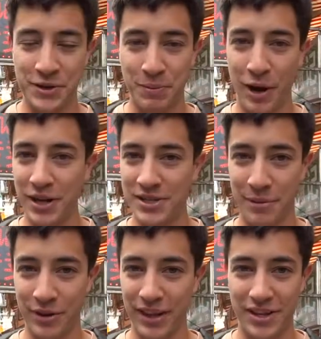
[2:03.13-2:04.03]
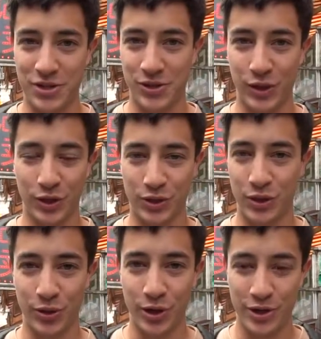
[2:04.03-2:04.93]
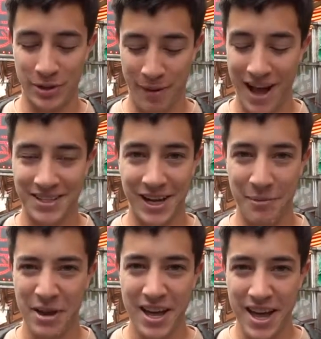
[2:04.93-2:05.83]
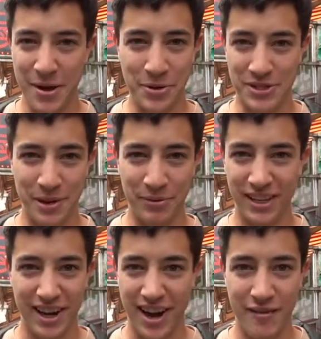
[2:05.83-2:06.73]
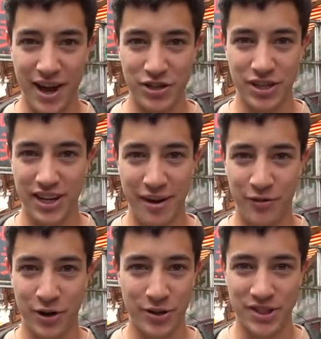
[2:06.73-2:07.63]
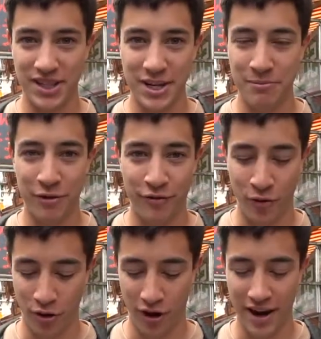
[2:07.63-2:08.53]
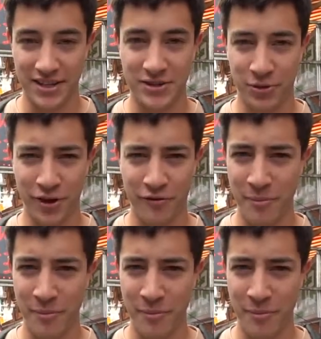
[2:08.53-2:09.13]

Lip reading: spotted something that just looked too good to pass up. It was something that I've actually never seen before. It's sort of a